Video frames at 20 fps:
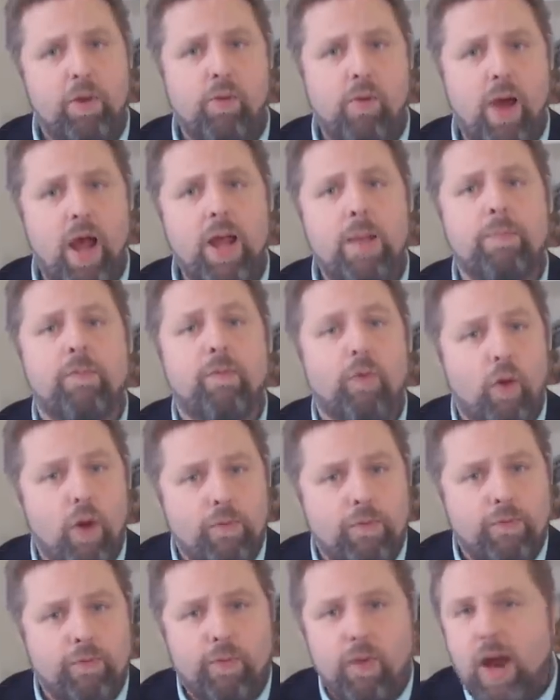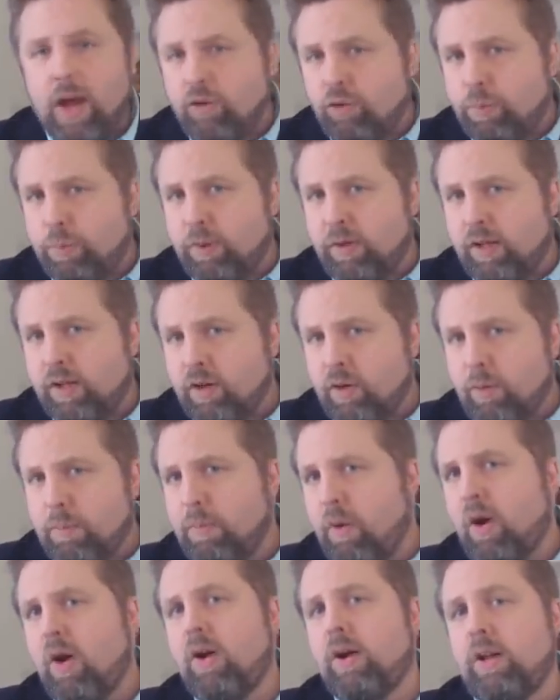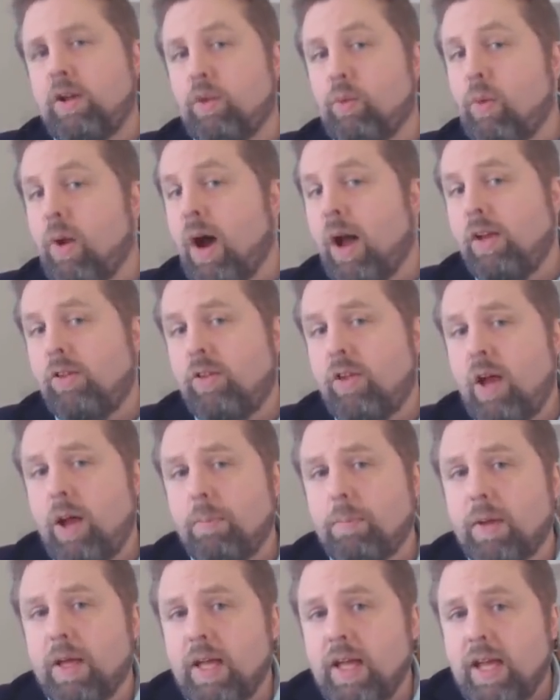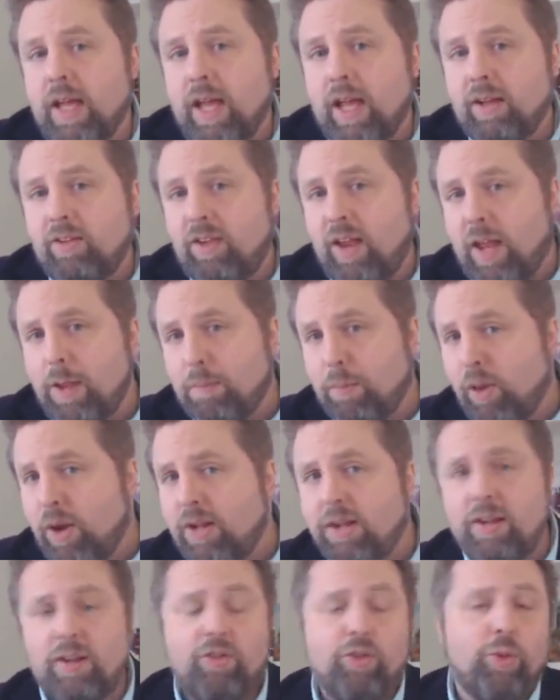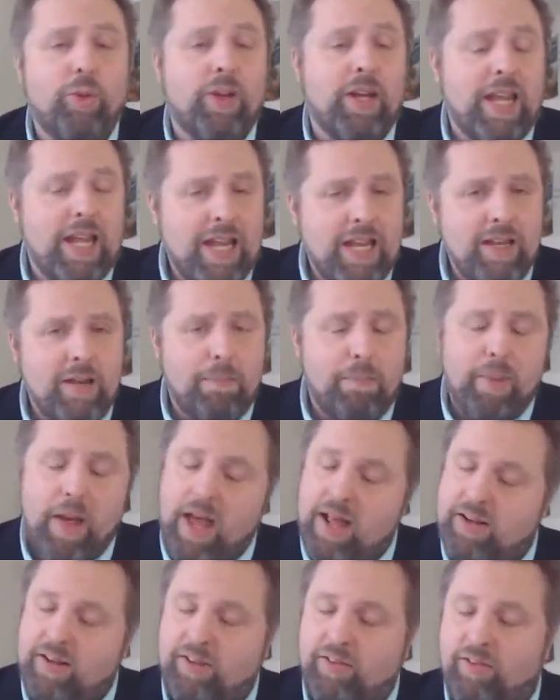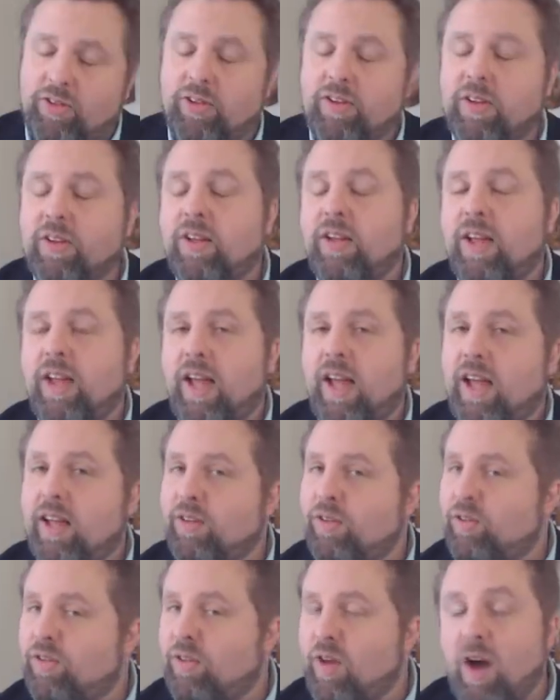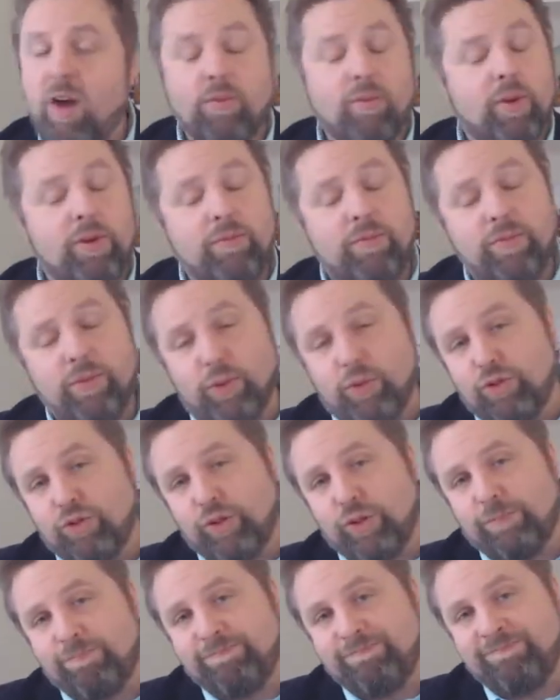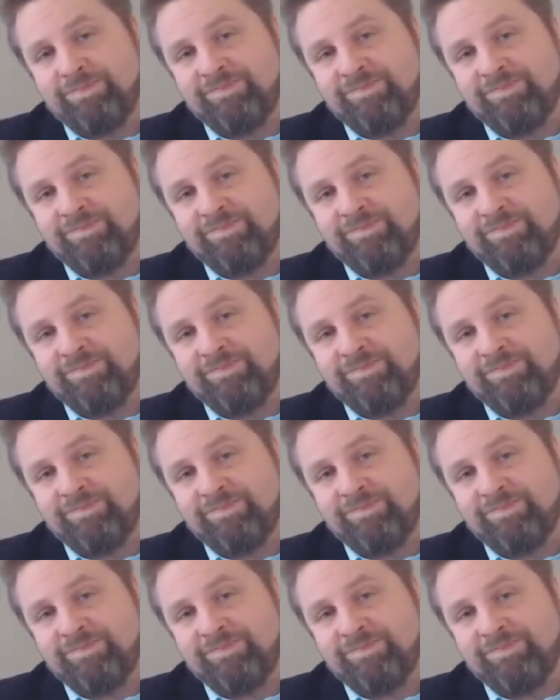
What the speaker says: be ripe for a fresh political party to rise up and take Britain into an independent and sovereign future.